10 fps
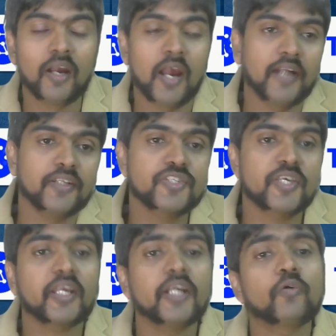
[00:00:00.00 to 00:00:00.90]
And the
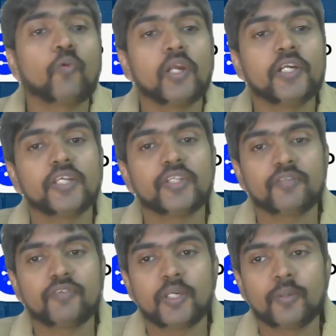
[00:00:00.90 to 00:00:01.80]
second quality that
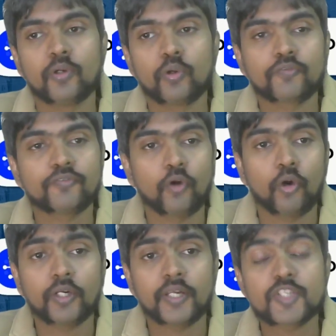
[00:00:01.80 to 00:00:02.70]
we look
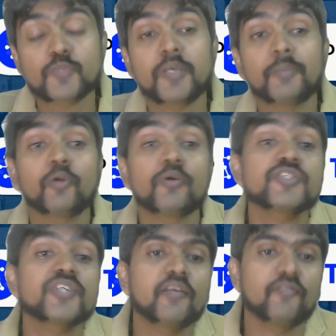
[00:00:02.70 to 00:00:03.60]
for is people who are
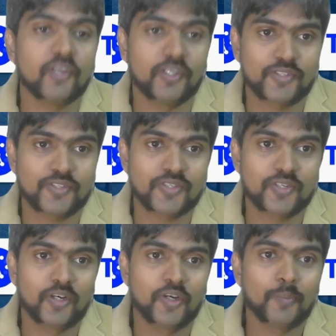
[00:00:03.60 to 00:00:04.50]
self-learners,
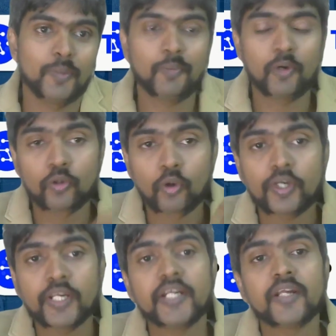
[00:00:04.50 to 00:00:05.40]
people who don't
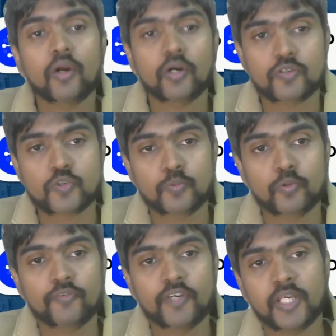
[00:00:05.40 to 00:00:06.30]
need a lot of
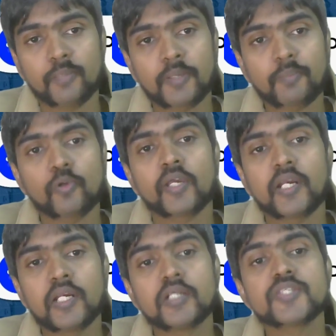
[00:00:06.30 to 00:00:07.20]
spoon feeding, people who
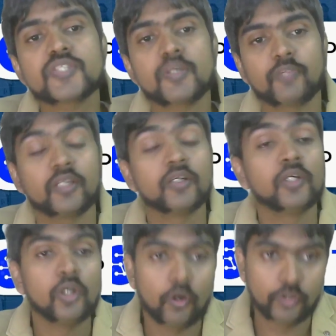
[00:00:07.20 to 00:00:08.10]
can learn something
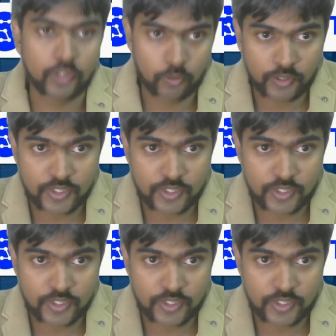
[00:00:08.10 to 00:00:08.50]
on their own.